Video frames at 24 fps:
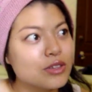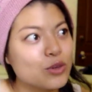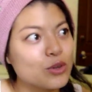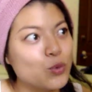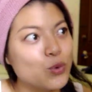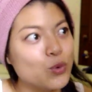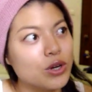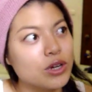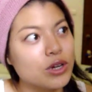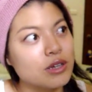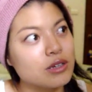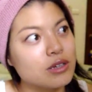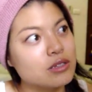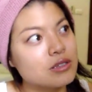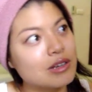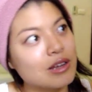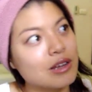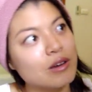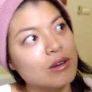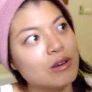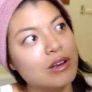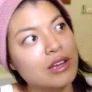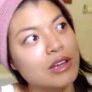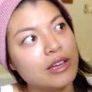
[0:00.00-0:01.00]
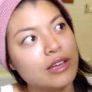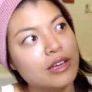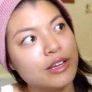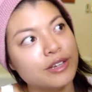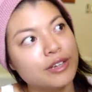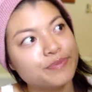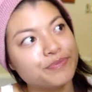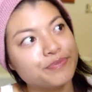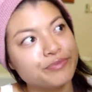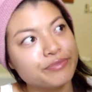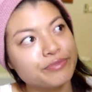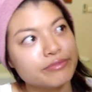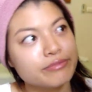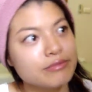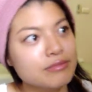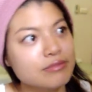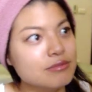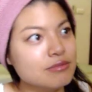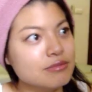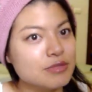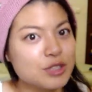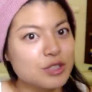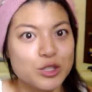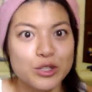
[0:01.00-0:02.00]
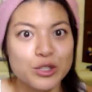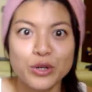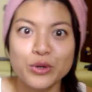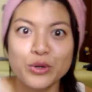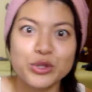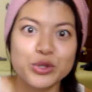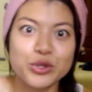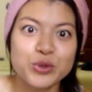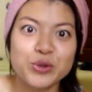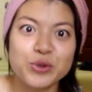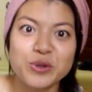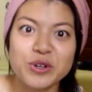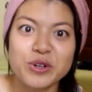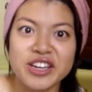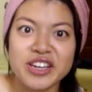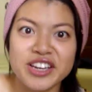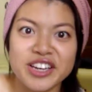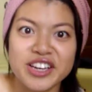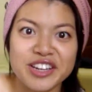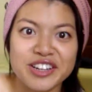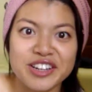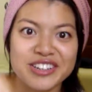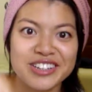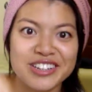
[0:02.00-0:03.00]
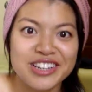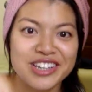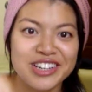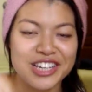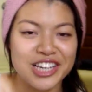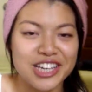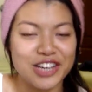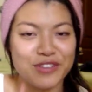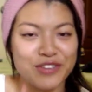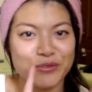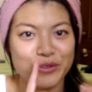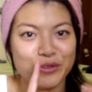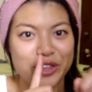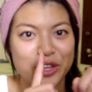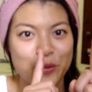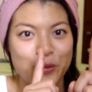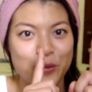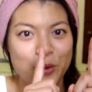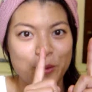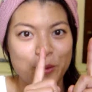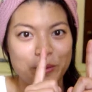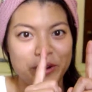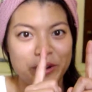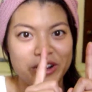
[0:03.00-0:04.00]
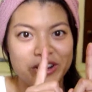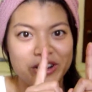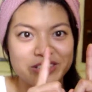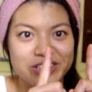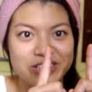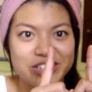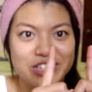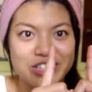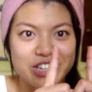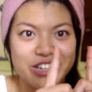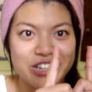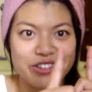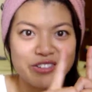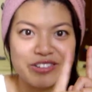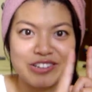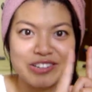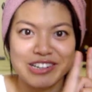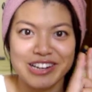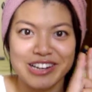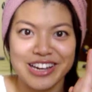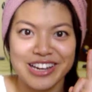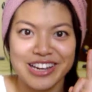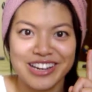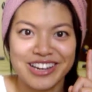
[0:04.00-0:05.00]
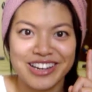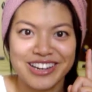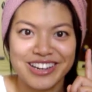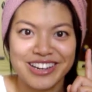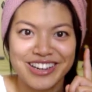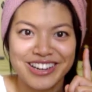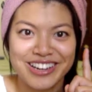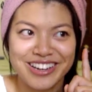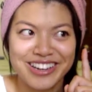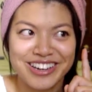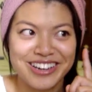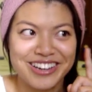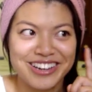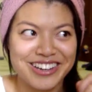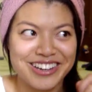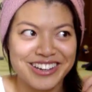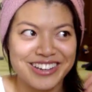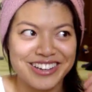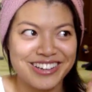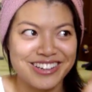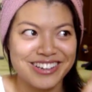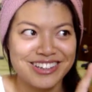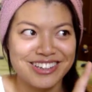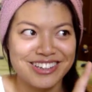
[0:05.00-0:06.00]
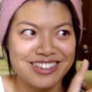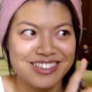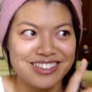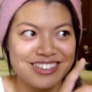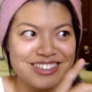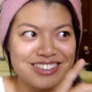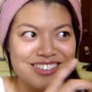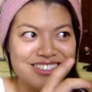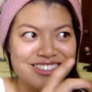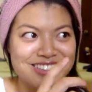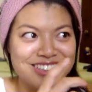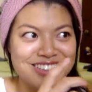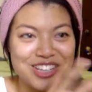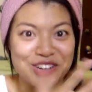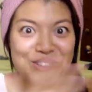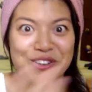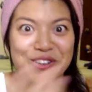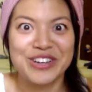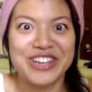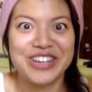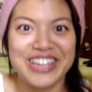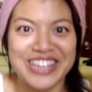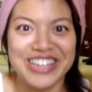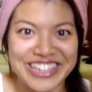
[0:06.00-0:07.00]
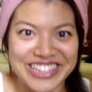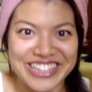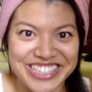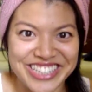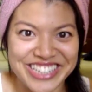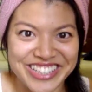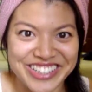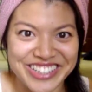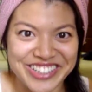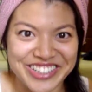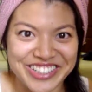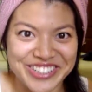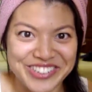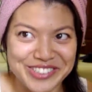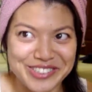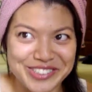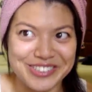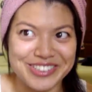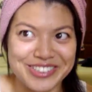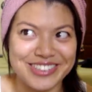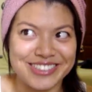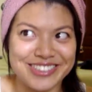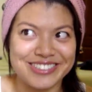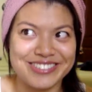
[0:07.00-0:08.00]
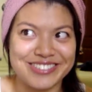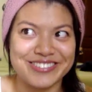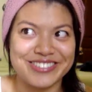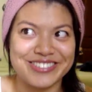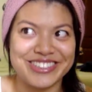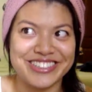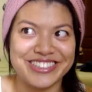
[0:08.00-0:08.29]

walking slowly, no talking. Even when they walk past each other, it's like they're not looking at each other, you know. So I was like, oh